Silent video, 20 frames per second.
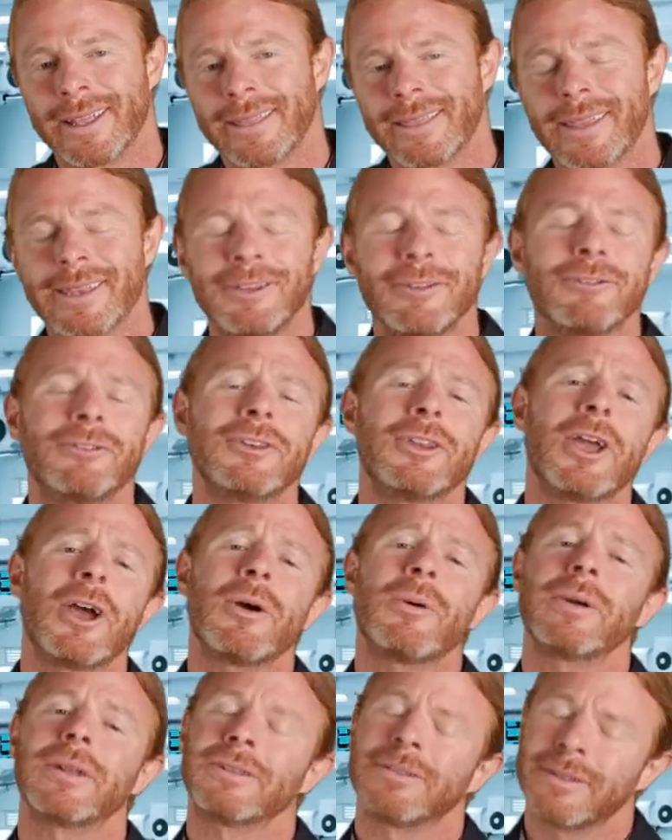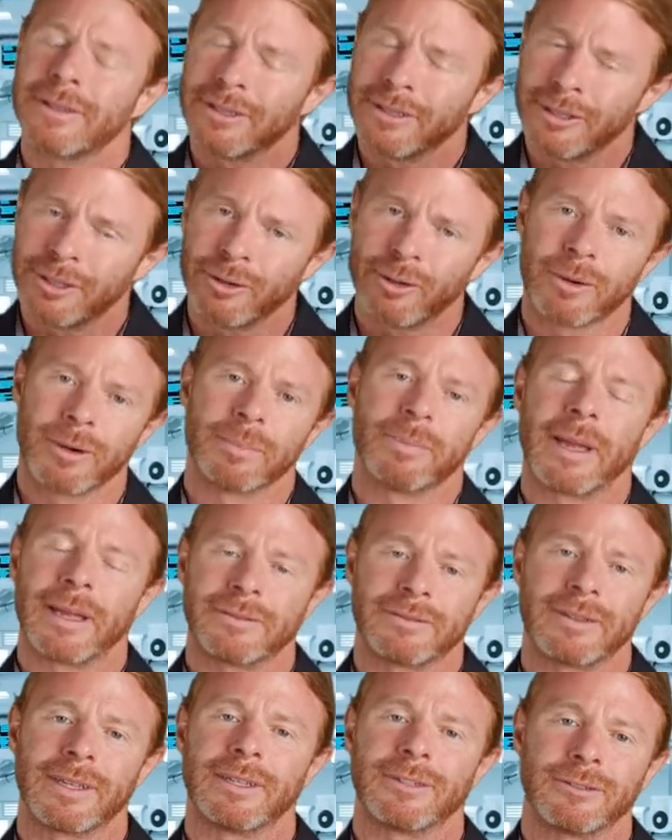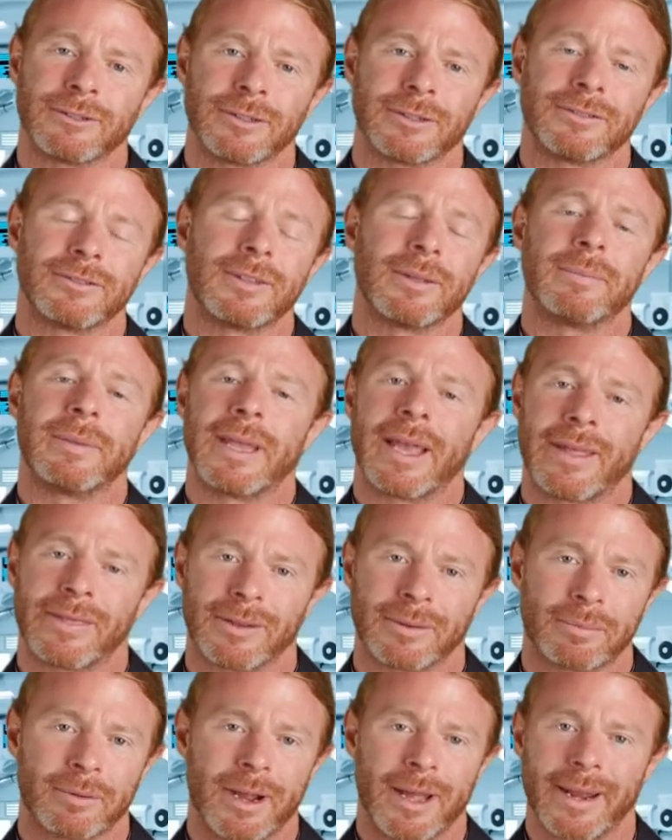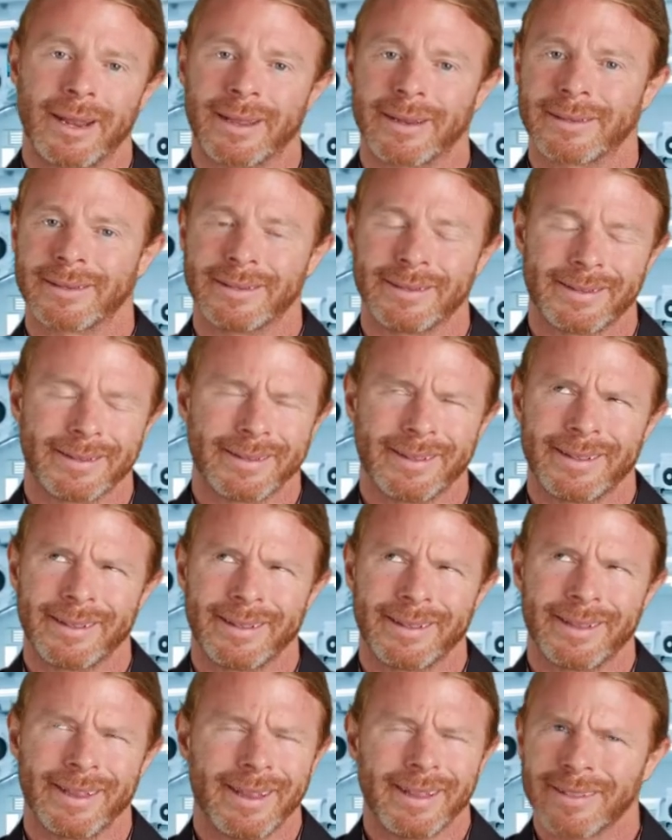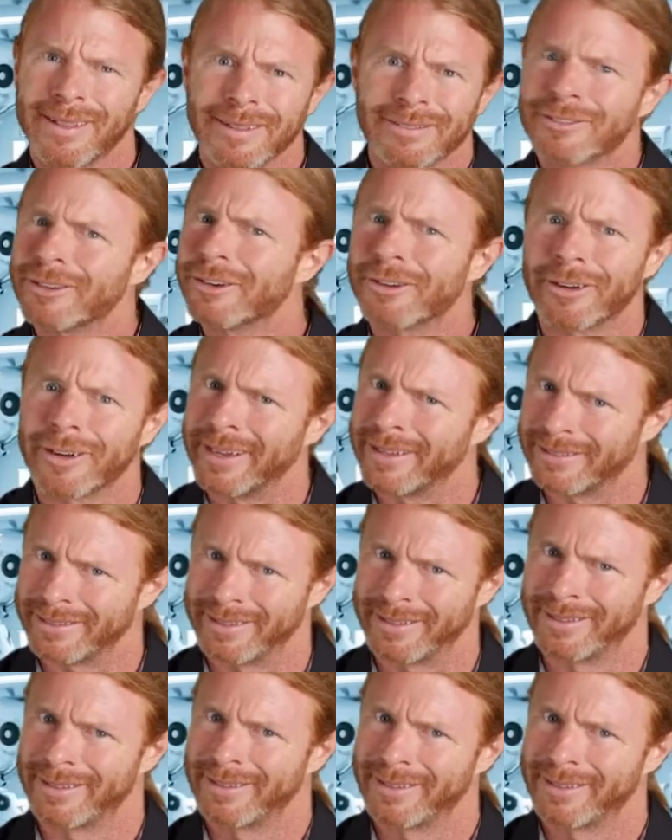then you know it's in your best interest to be on their product. Unless you're crazy.